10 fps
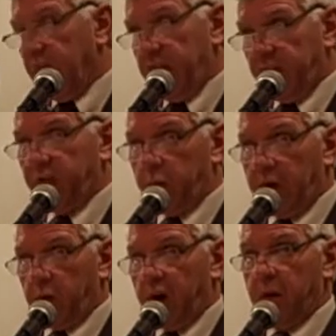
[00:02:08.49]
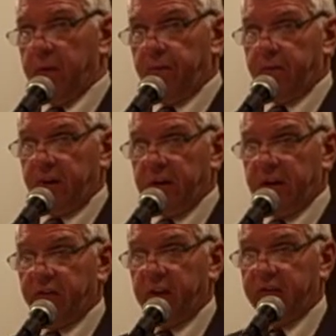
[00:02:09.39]
It is a requirement for the
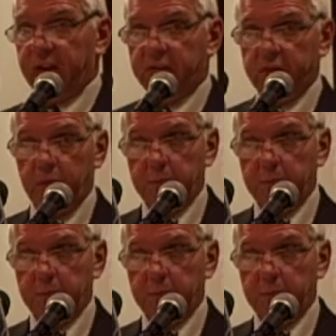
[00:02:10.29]
United States House of